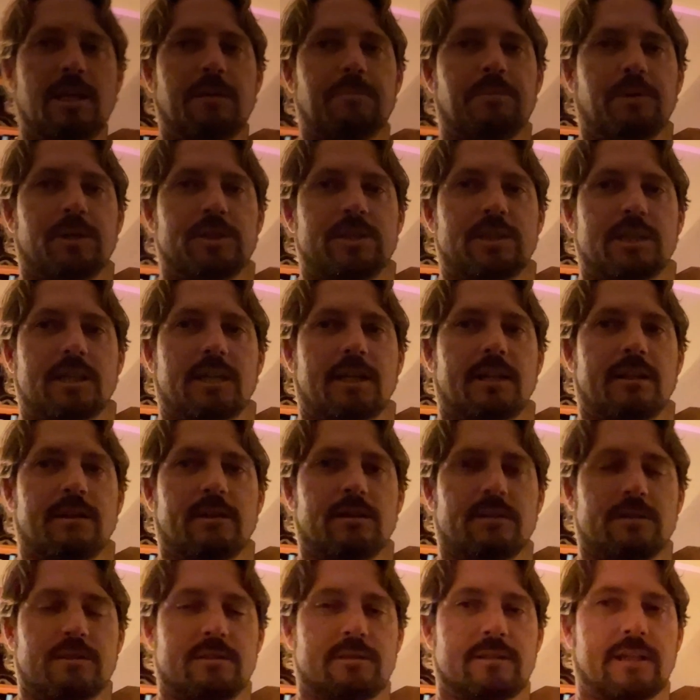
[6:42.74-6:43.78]
pushing it,
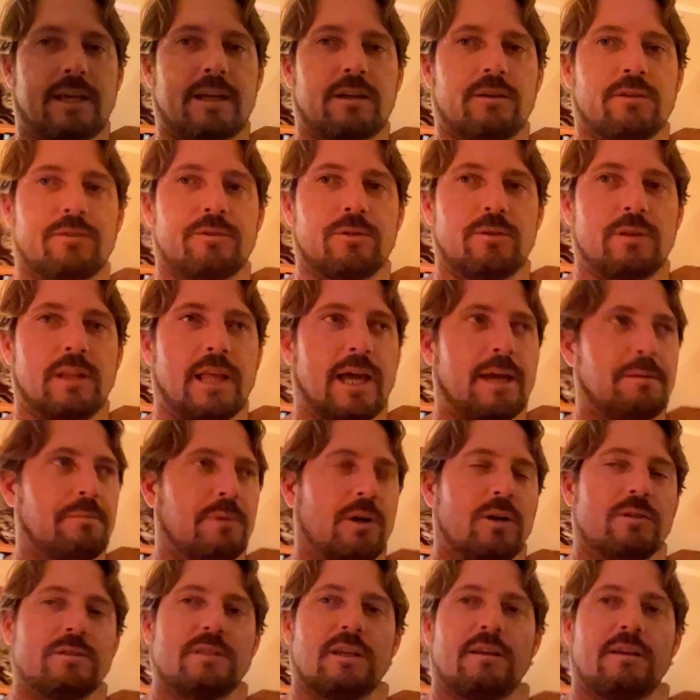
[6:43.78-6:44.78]
it'll cycle through light modes.